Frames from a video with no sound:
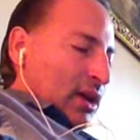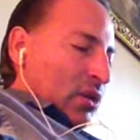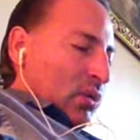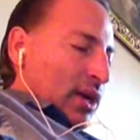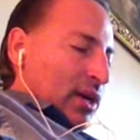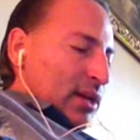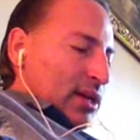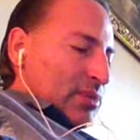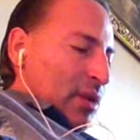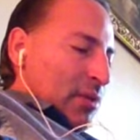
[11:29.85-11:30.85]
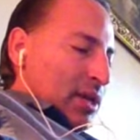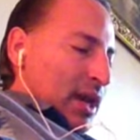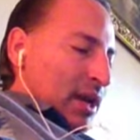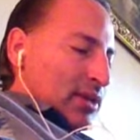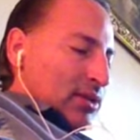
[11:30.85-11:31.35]
wickedness may be
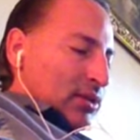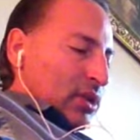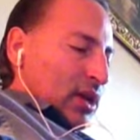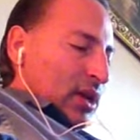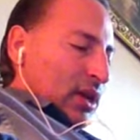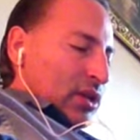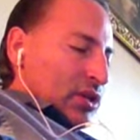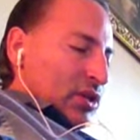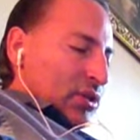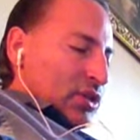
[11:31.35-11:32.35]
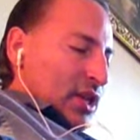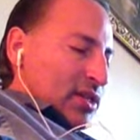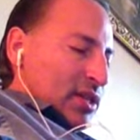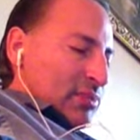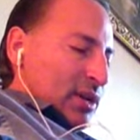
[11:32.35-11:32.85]
cancelled, eternal
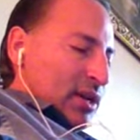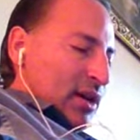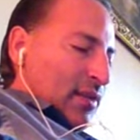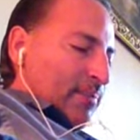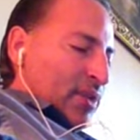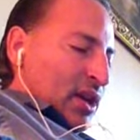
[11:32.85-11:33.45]
justice may come,